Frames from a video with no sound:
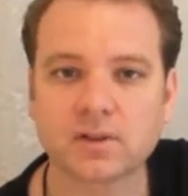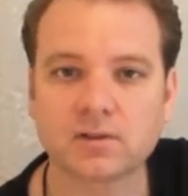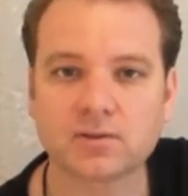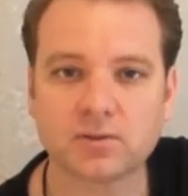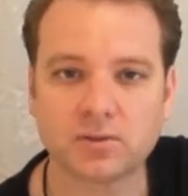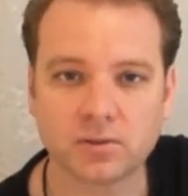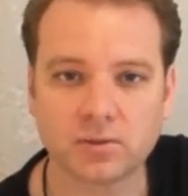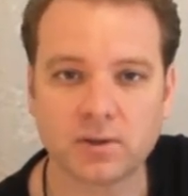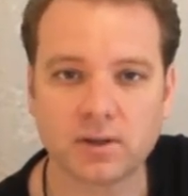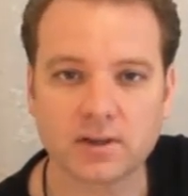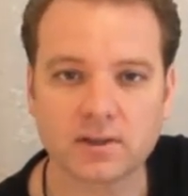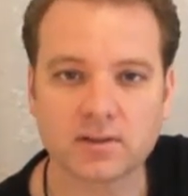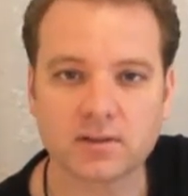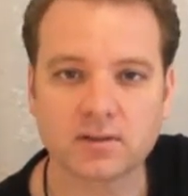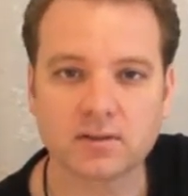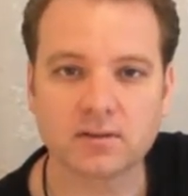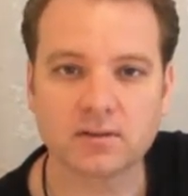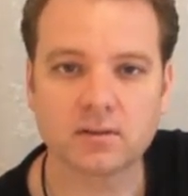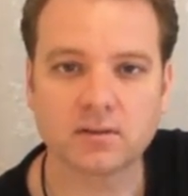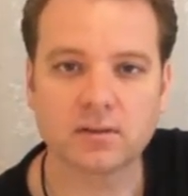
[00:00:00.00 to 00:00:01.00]
to us
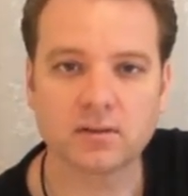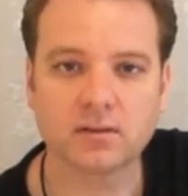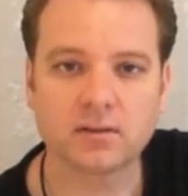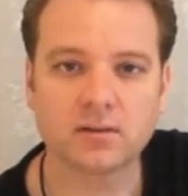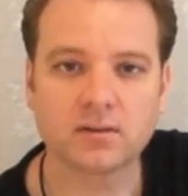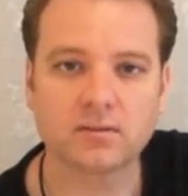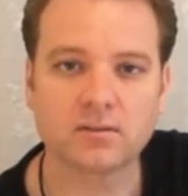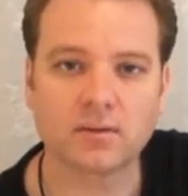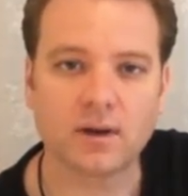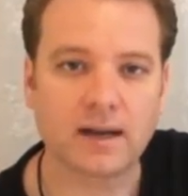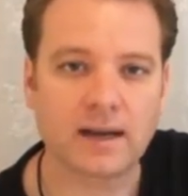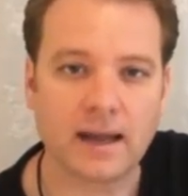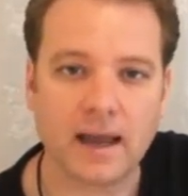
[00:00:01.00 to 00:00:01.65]
right